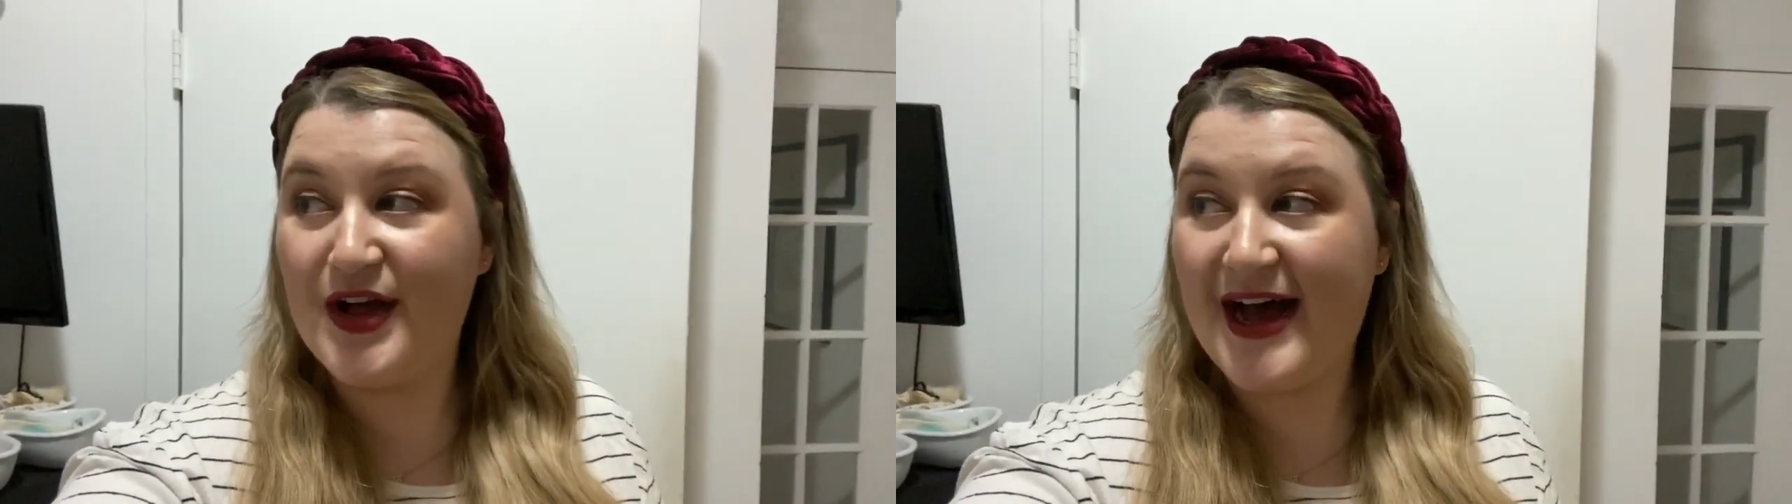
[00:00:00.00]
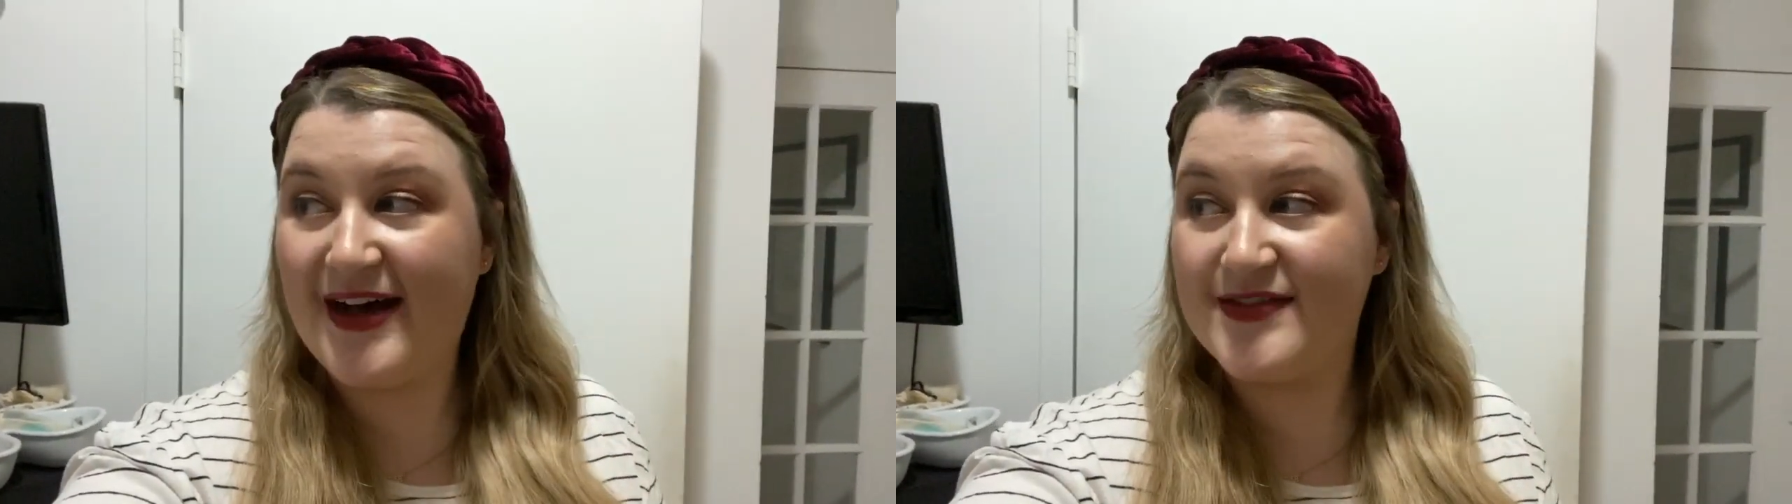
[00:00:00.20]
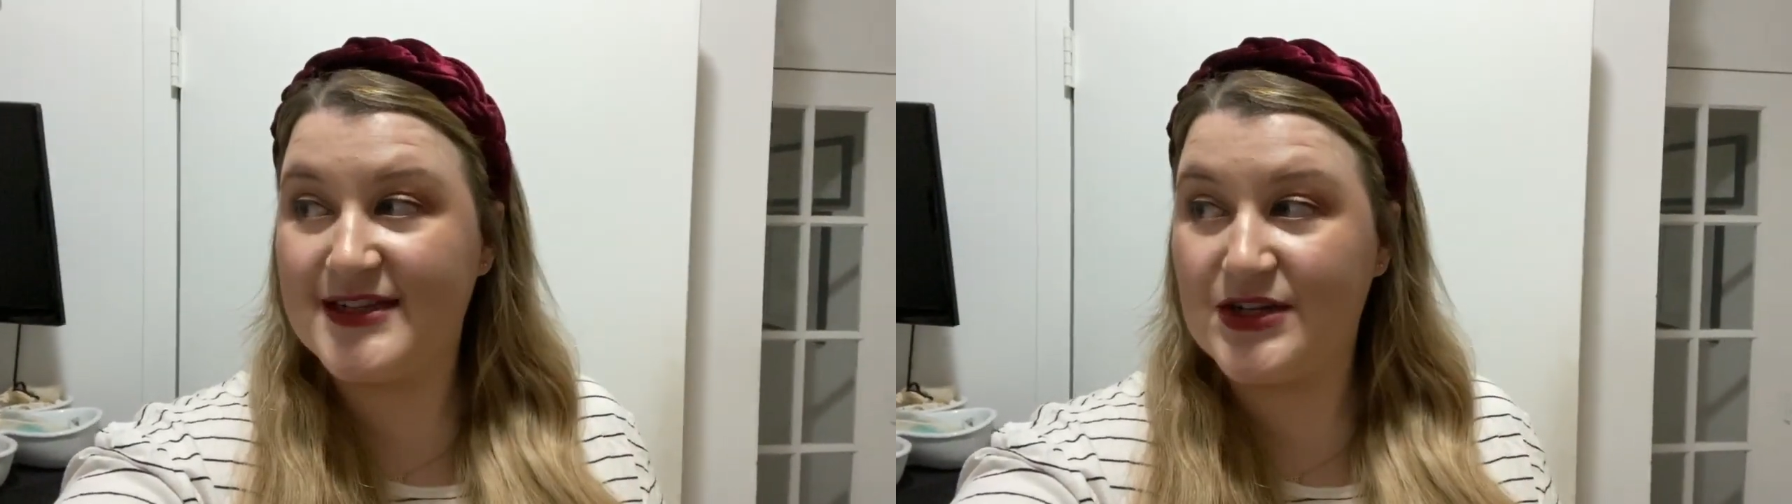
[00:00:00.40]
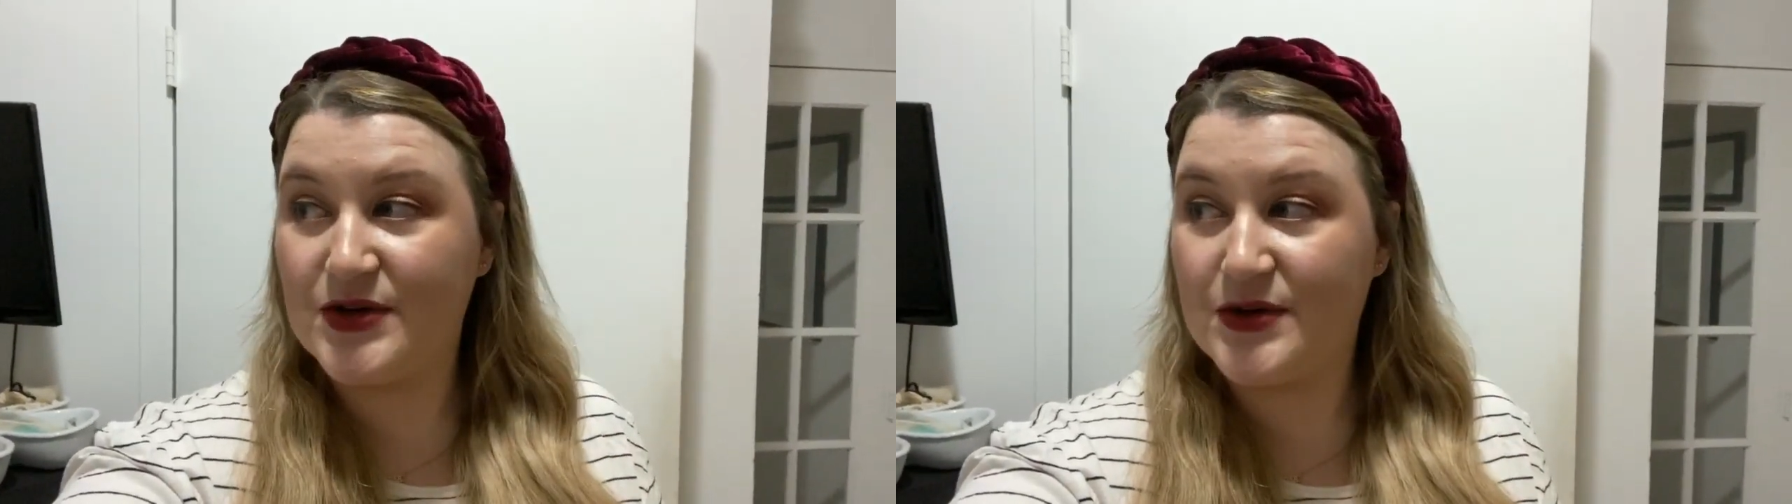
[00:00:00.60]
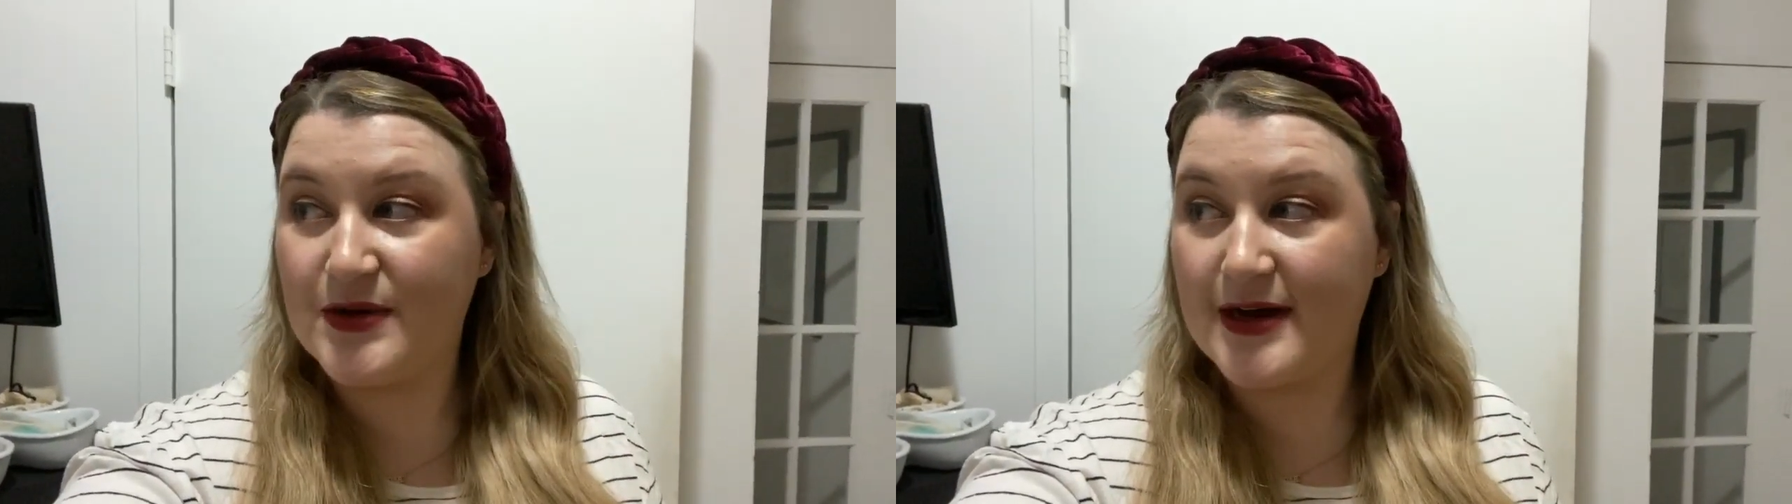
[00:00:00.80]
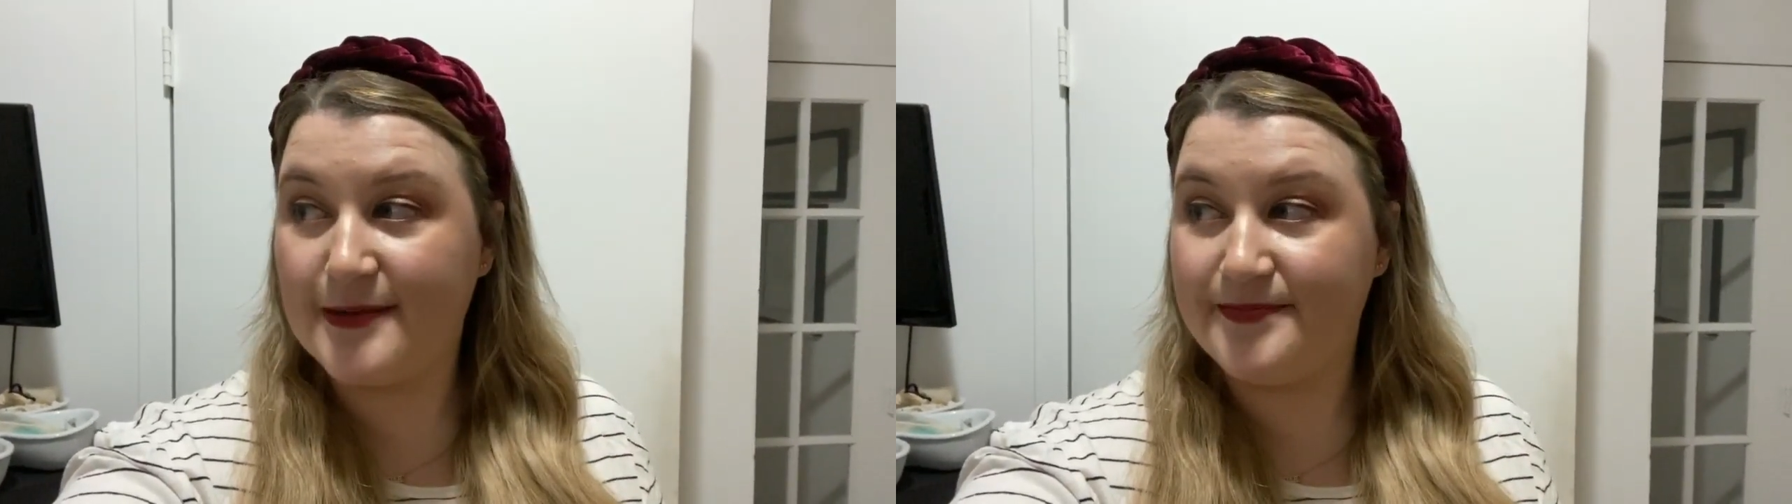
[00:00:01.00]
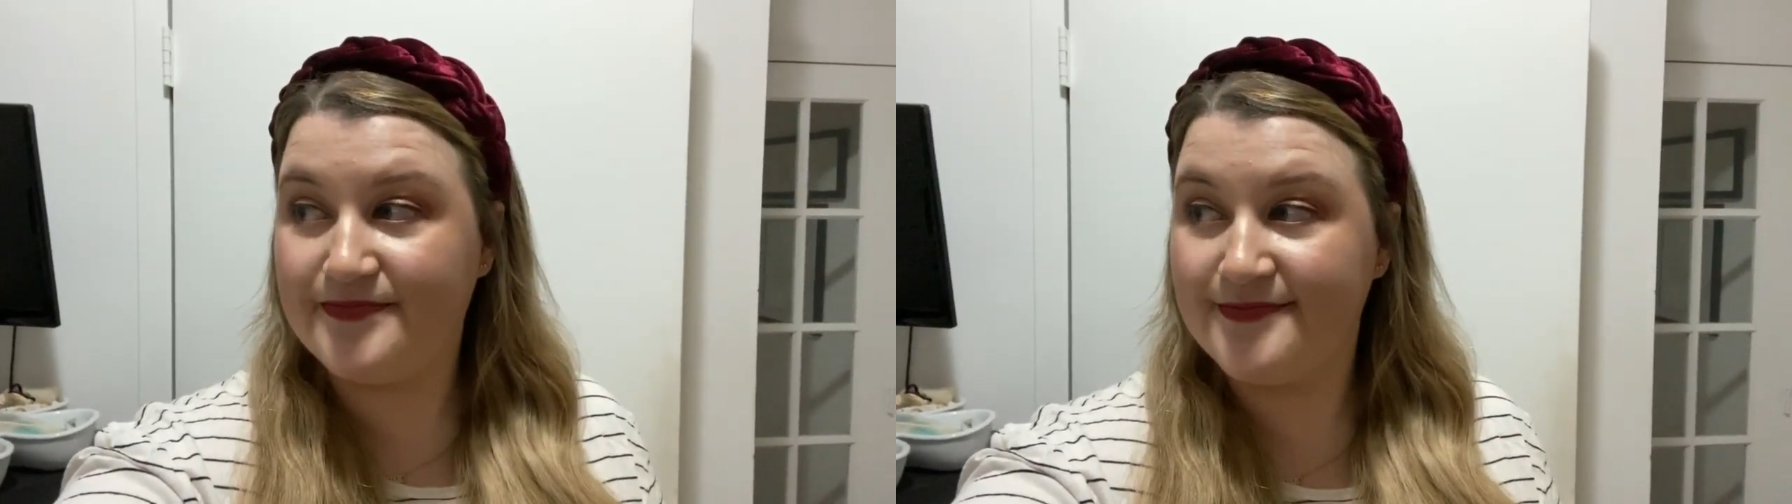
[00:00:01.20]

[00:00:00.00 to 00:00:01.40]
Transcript: have to